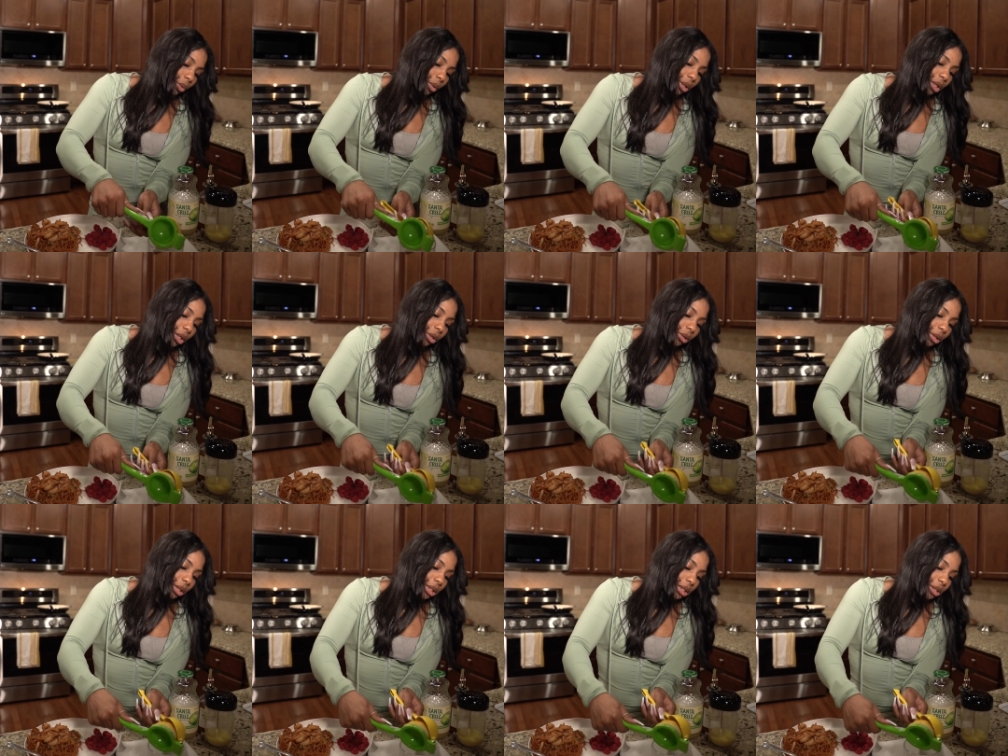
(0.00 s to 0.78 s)
I
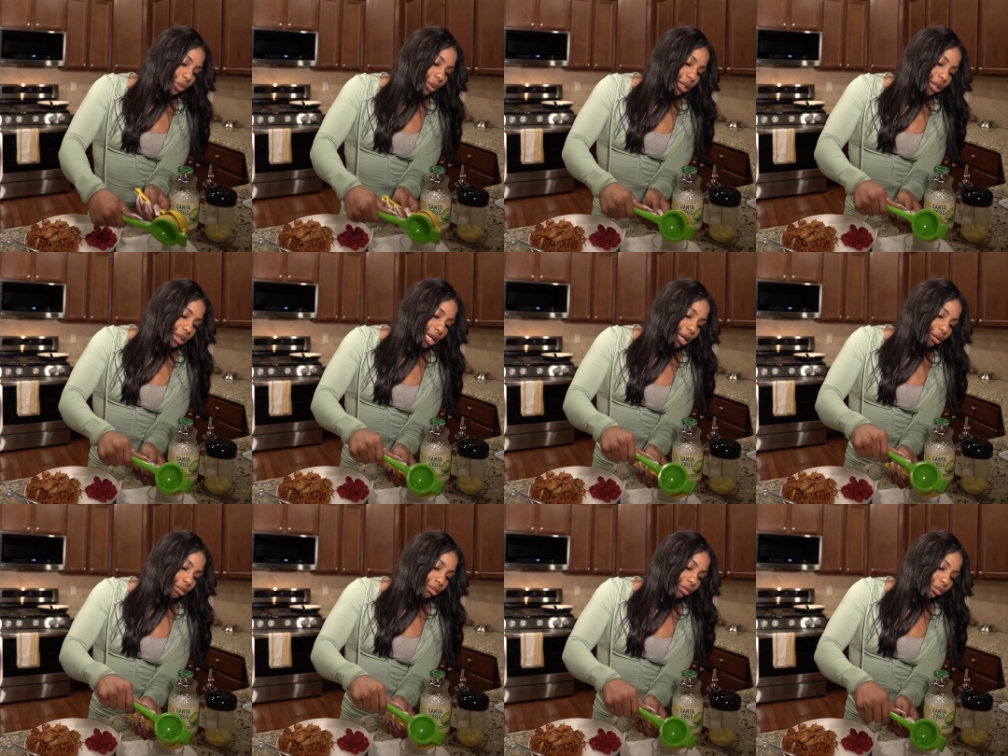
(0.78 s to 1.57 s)
literally squeezed
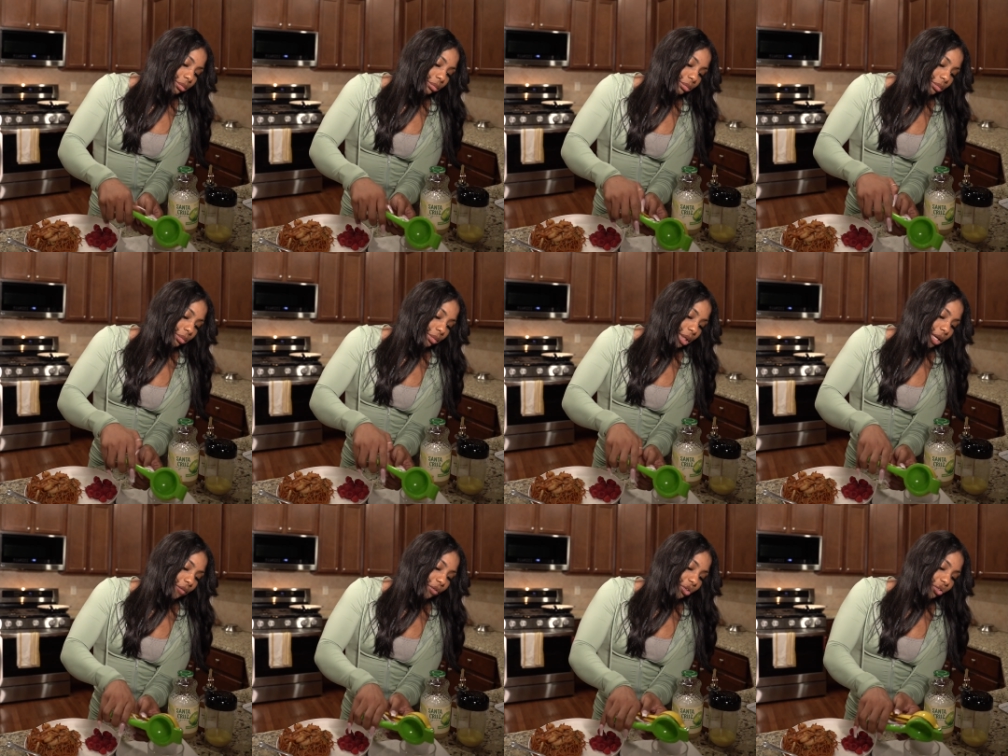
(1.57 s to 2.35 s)
out
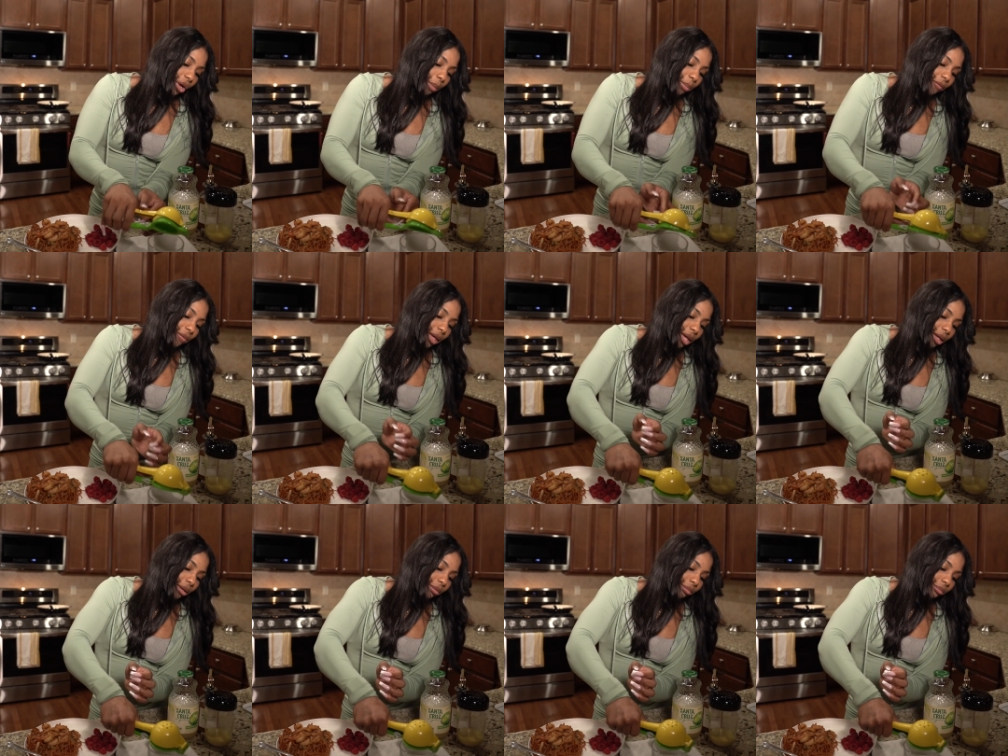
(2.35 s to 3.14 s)
every drop of
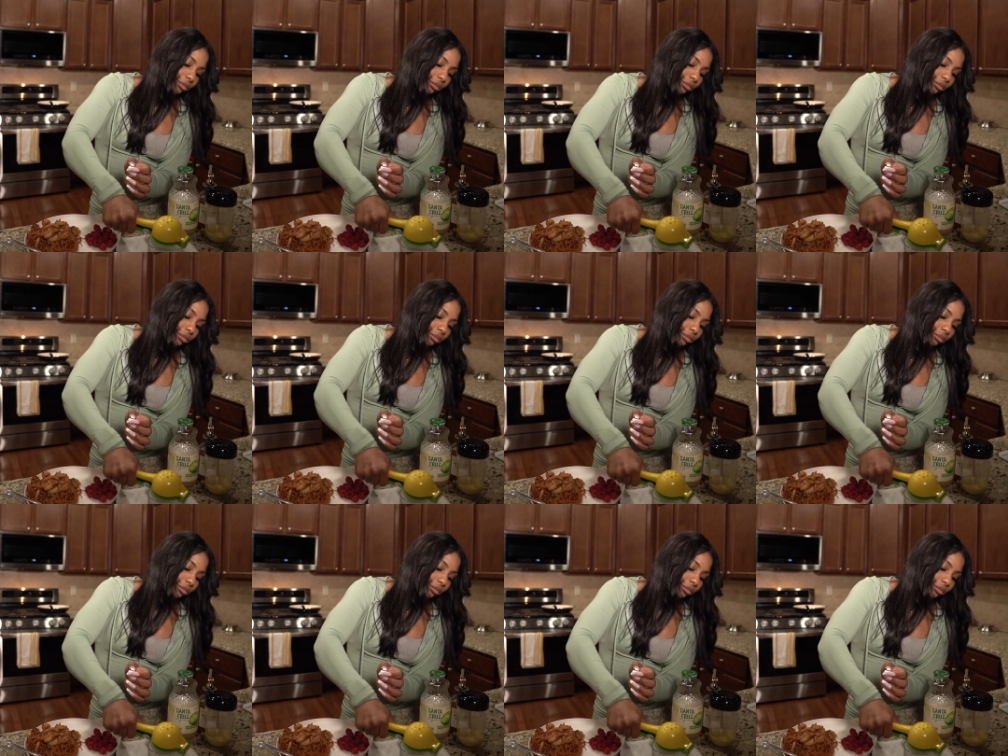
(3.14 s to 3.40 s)
that.